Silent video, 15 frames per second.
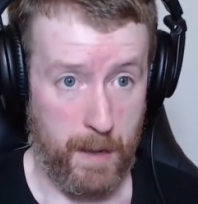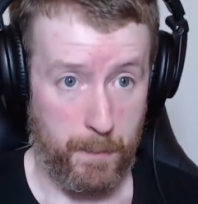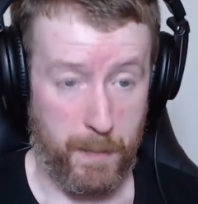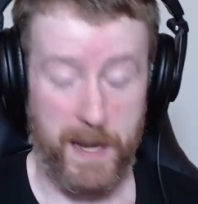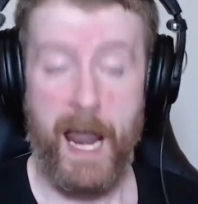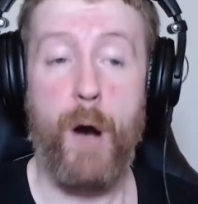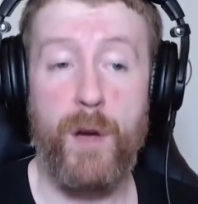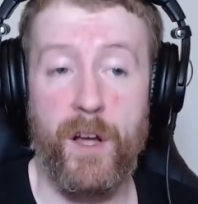
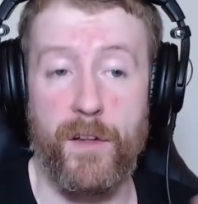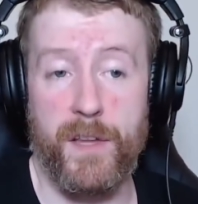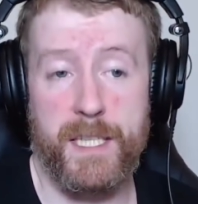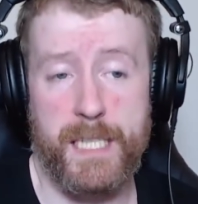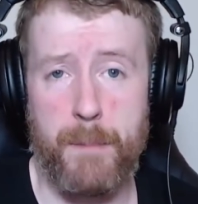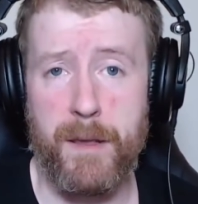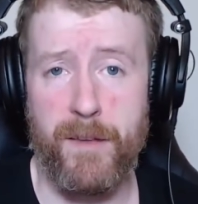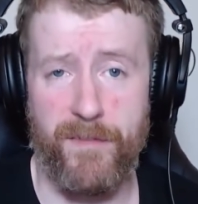But now we've got the
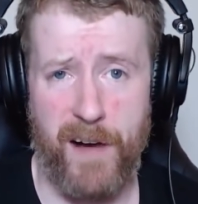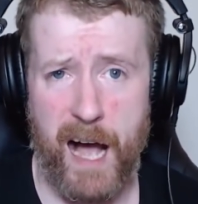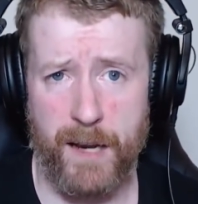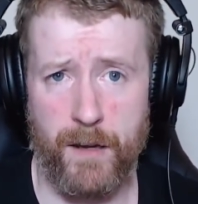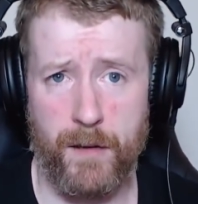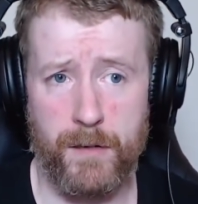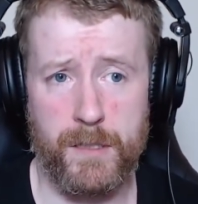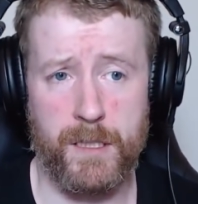
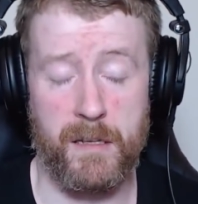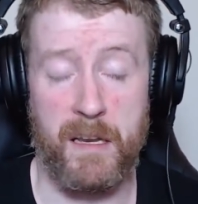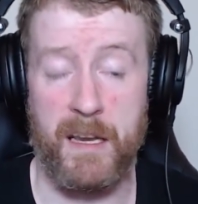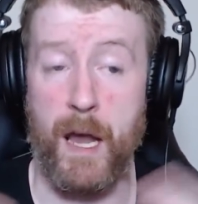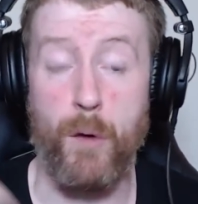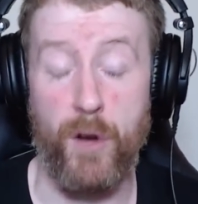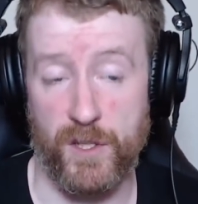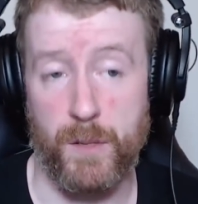semi-finals.
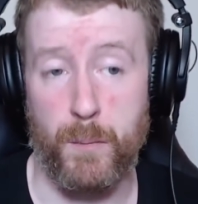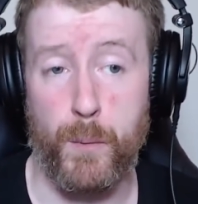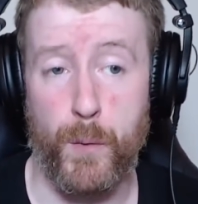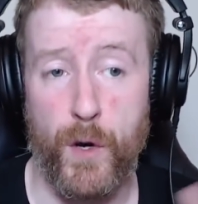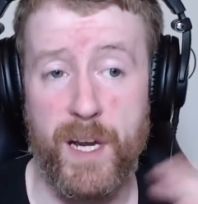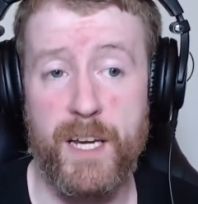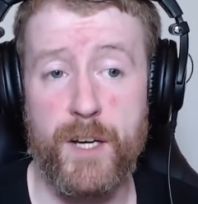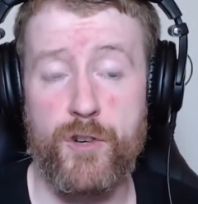Now we've got some
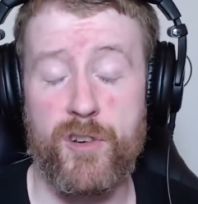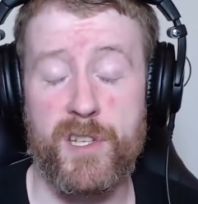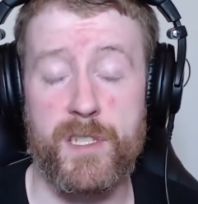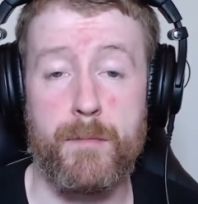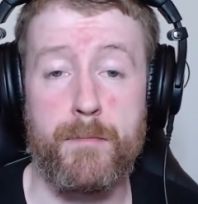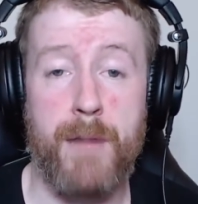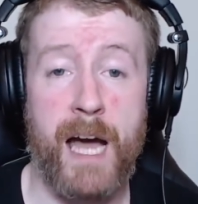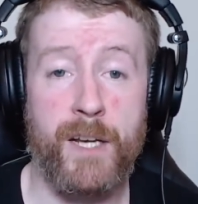pretty
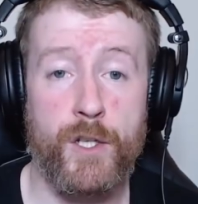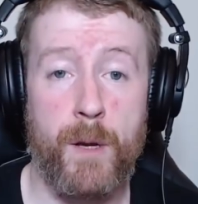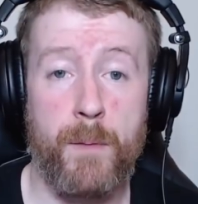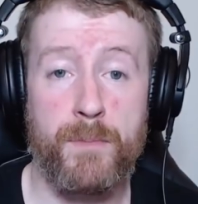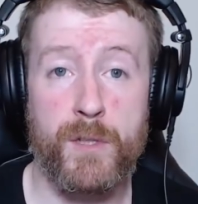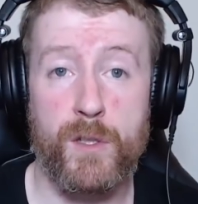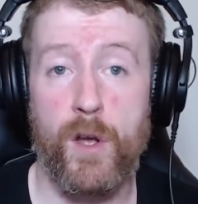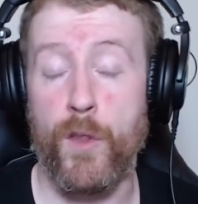interesting
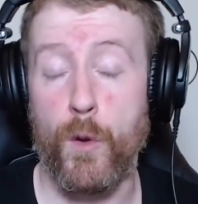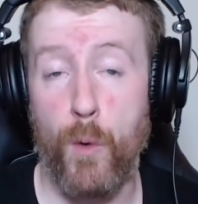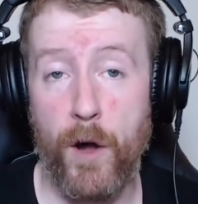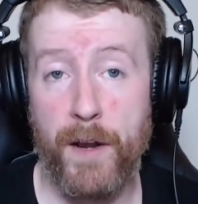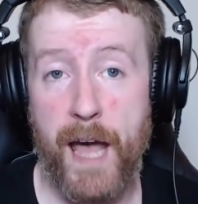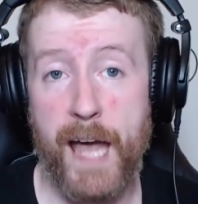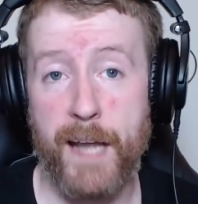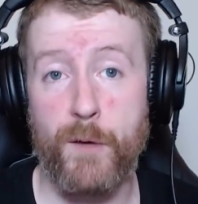matchups. On the one
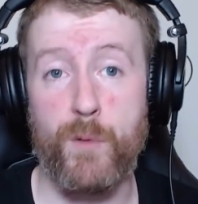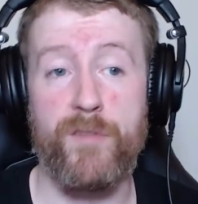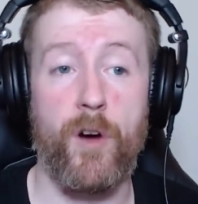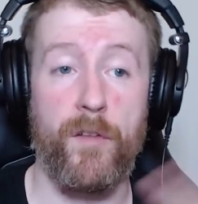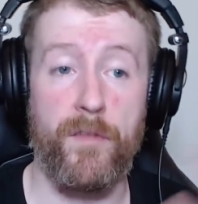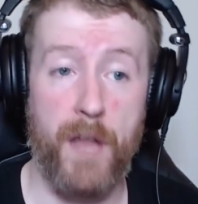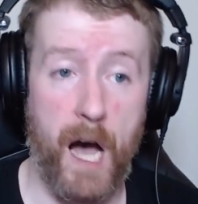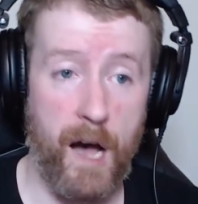hand, we've
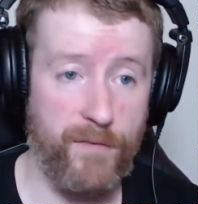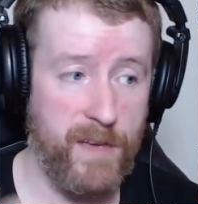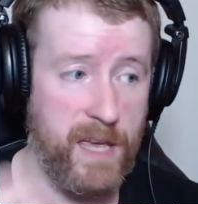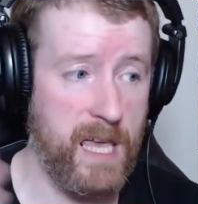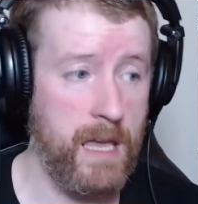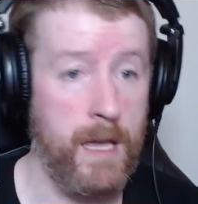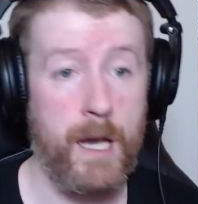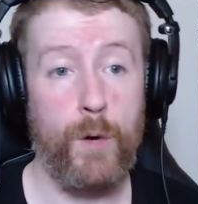got
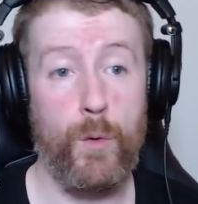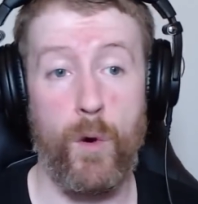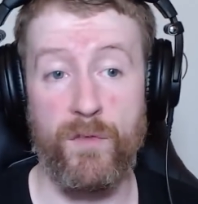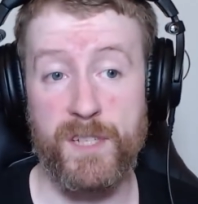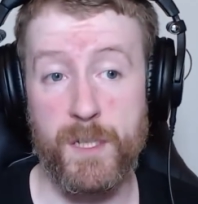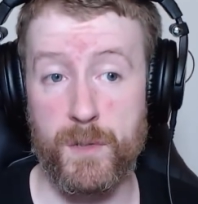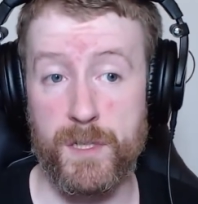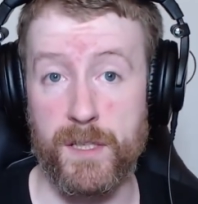Na'Vi, who
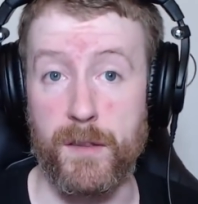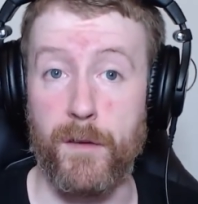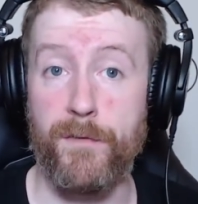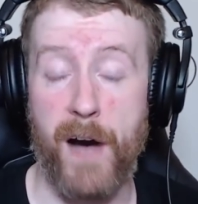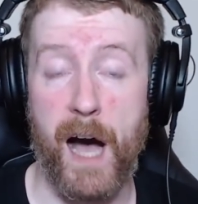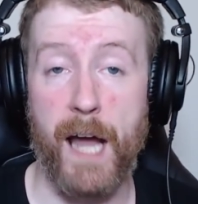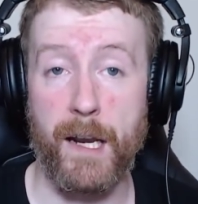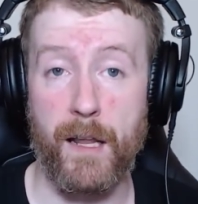obviously was in the
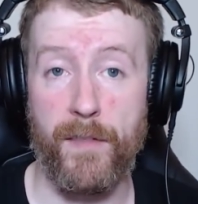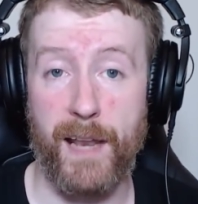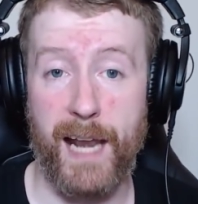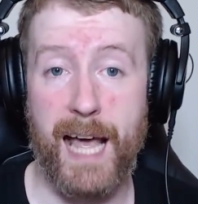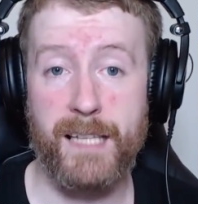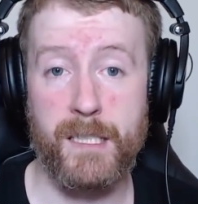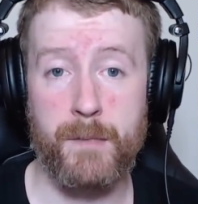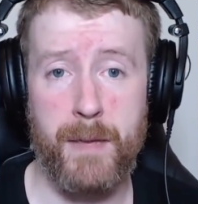final of the
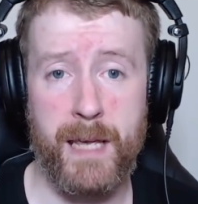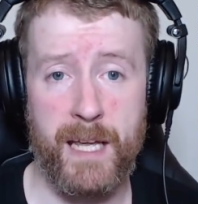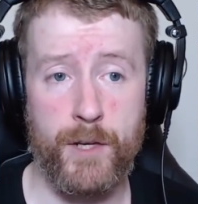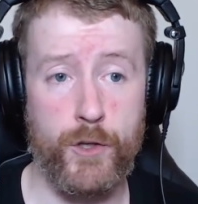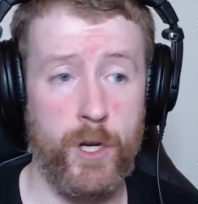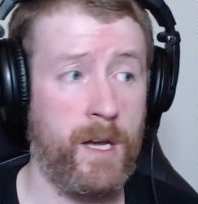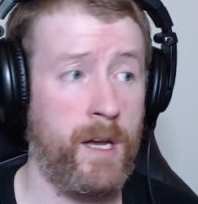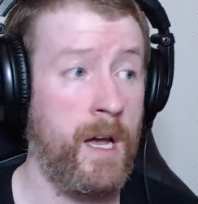last
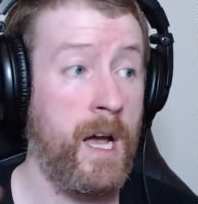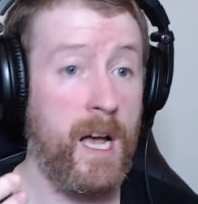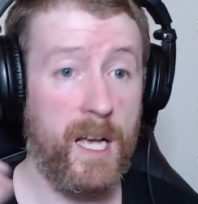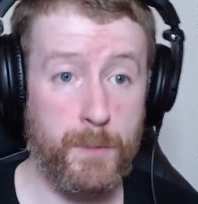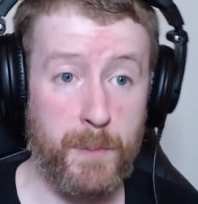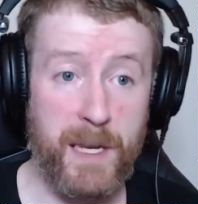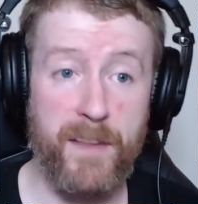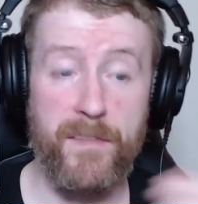major,
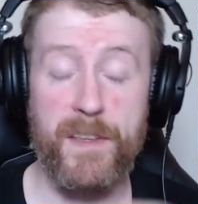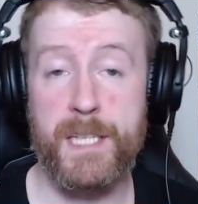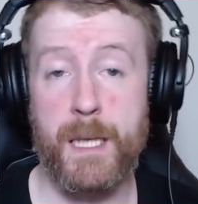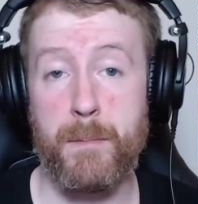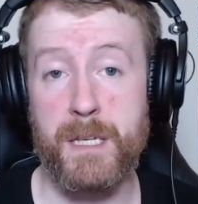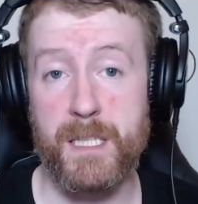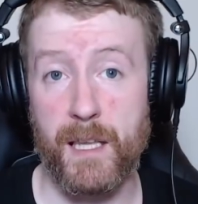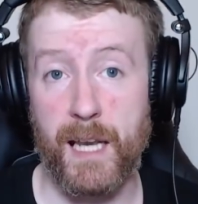has been in the
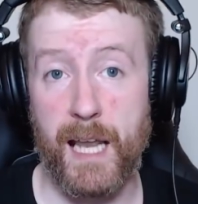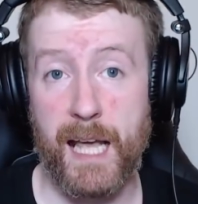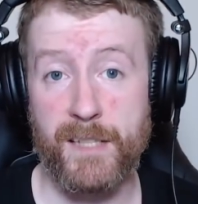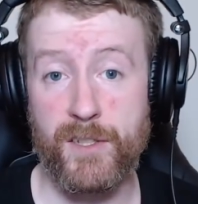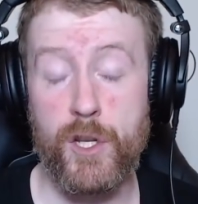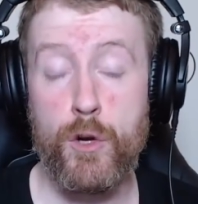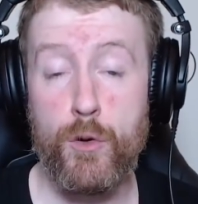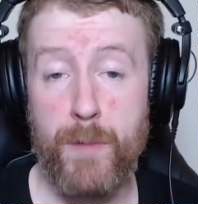semis of the
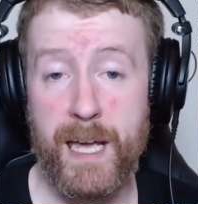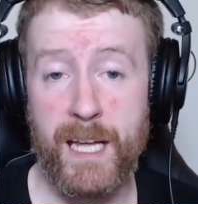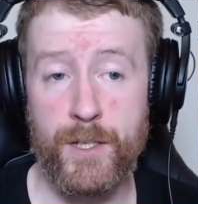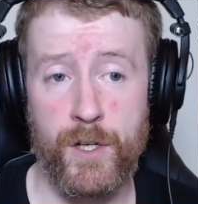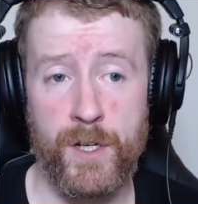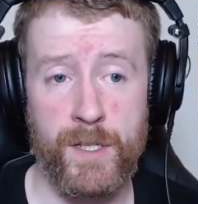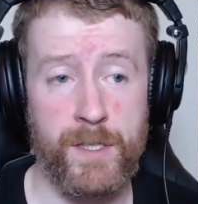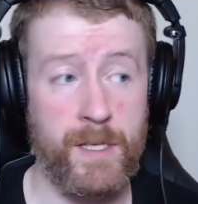last two
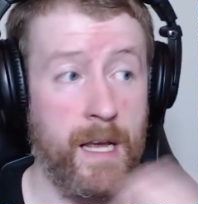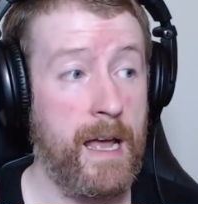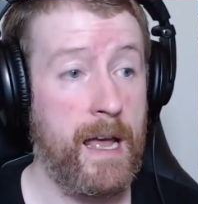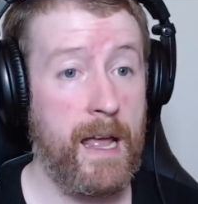majors.